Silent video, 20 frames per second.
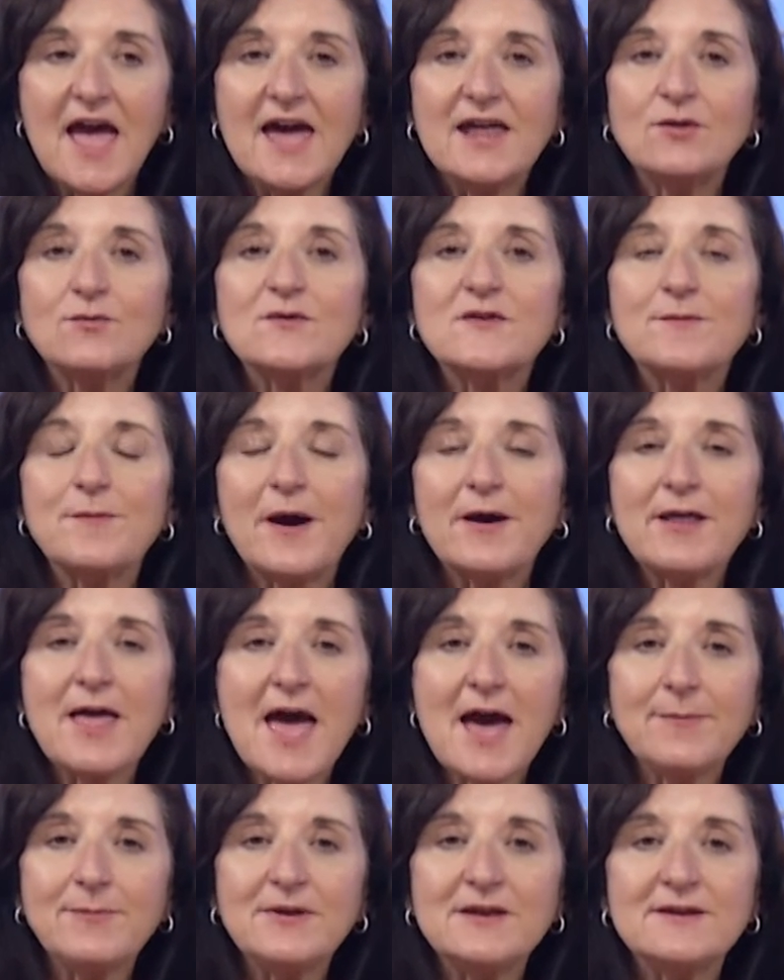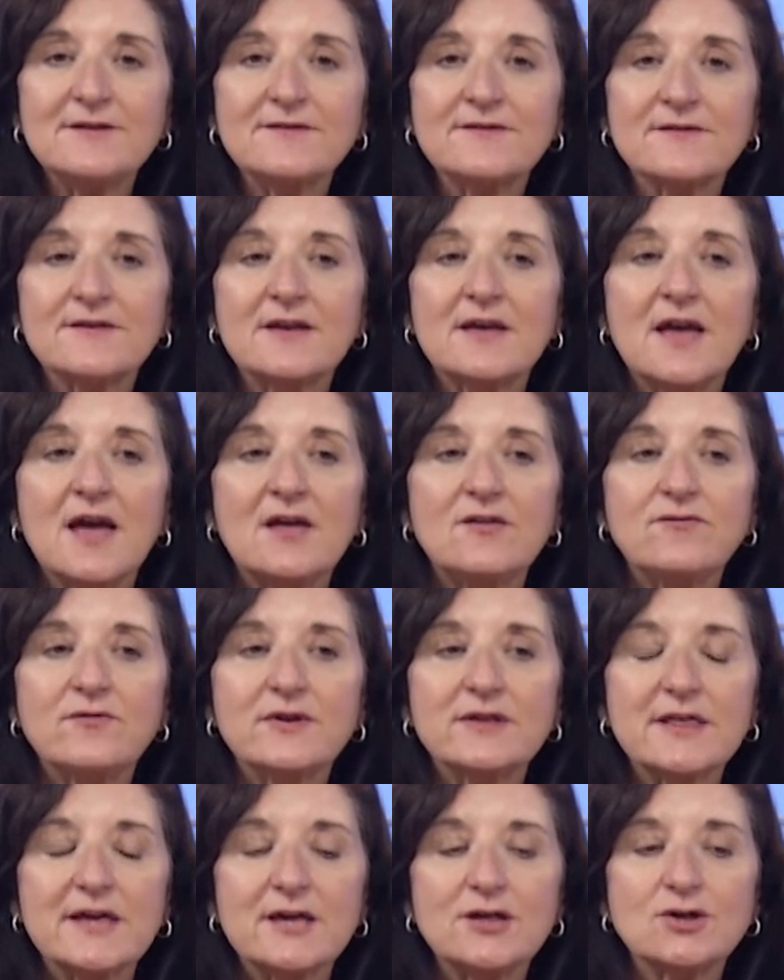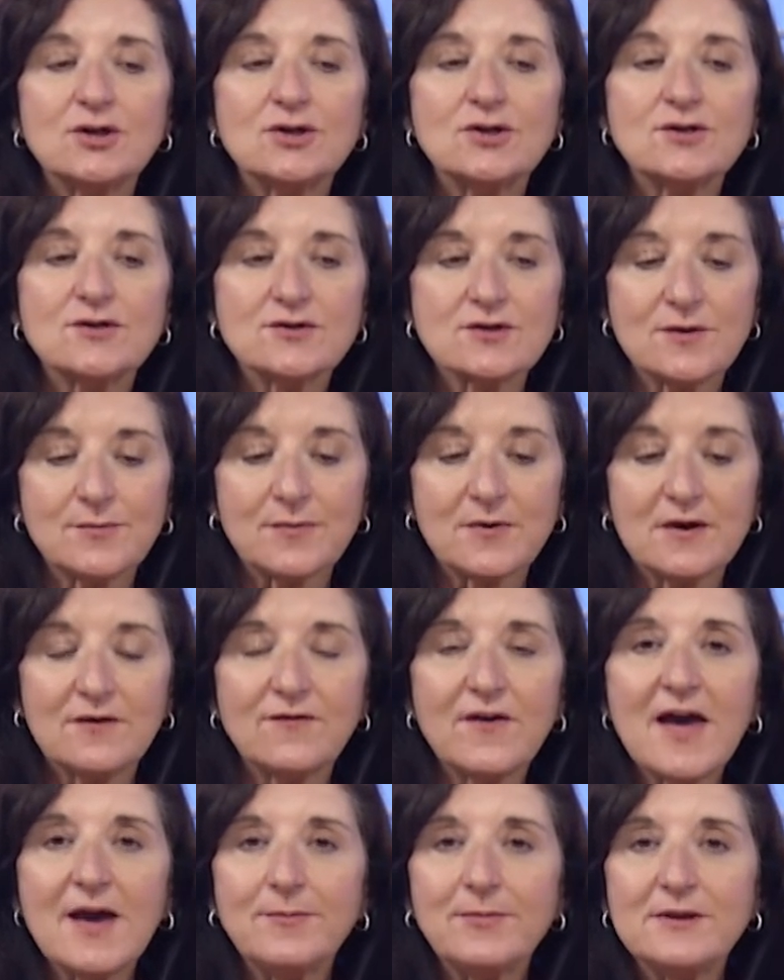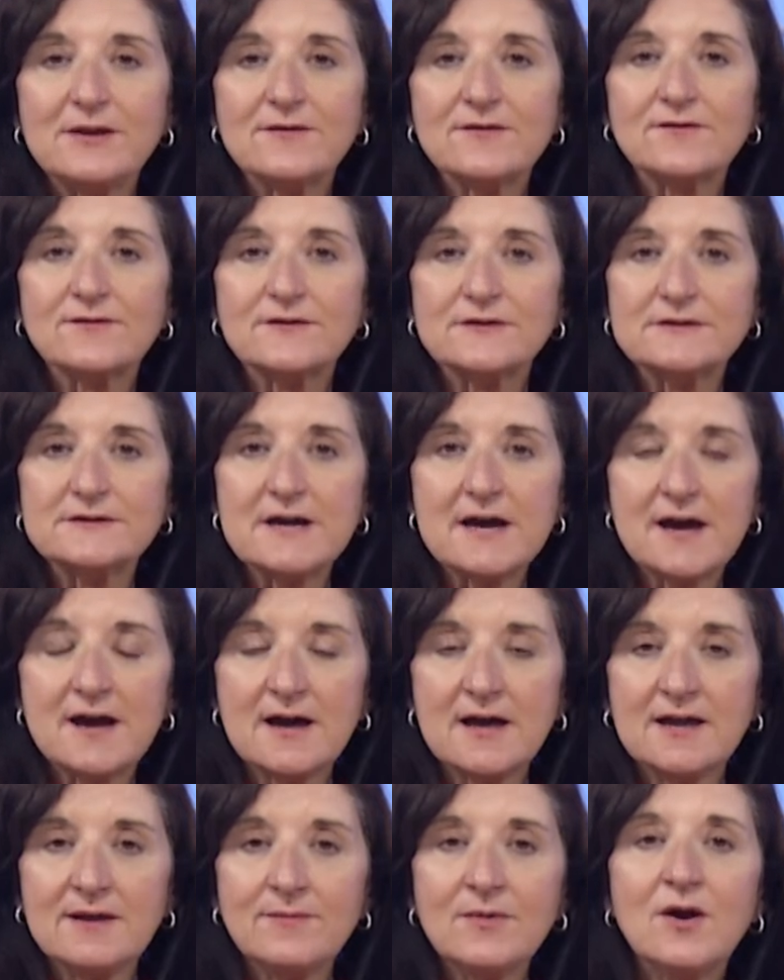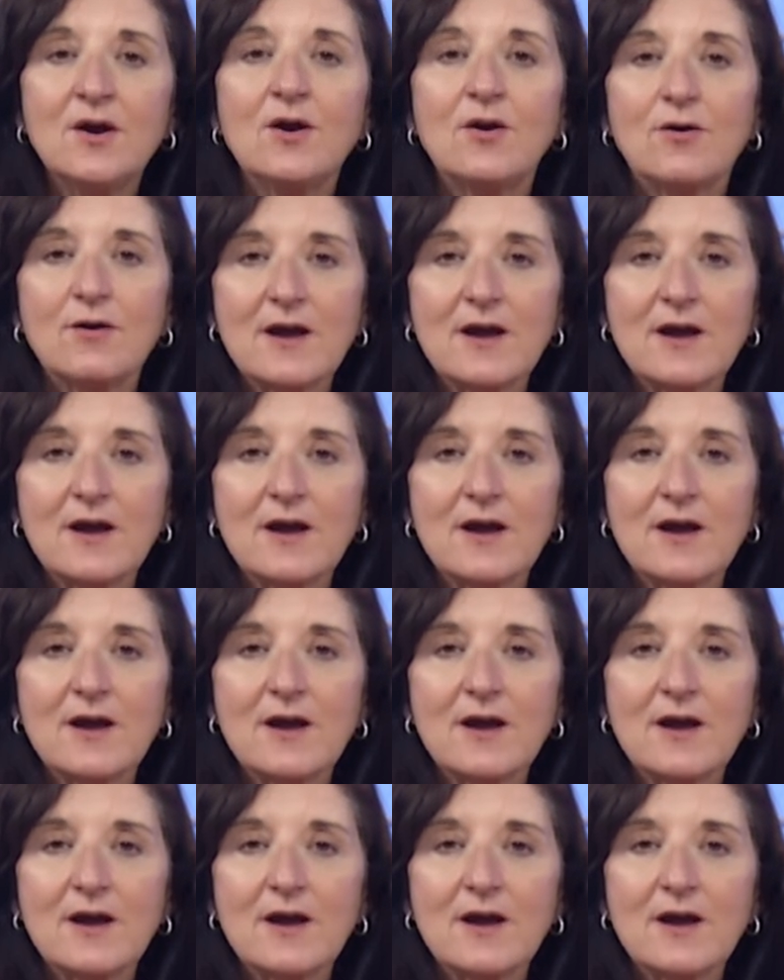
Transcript: and it was about happiness and the relationship of happiness to time